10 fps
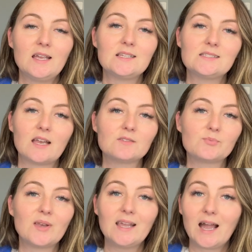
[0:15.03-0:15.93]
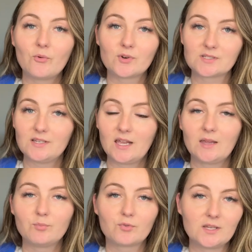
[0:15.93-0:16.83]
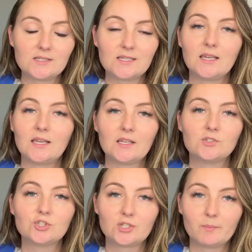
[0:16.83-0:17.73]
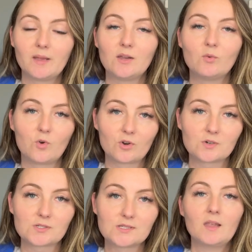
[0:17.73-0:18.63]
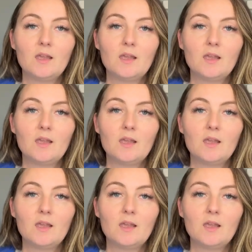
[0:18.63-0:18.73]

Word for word: instead of spending hours a day printing and shipping orders.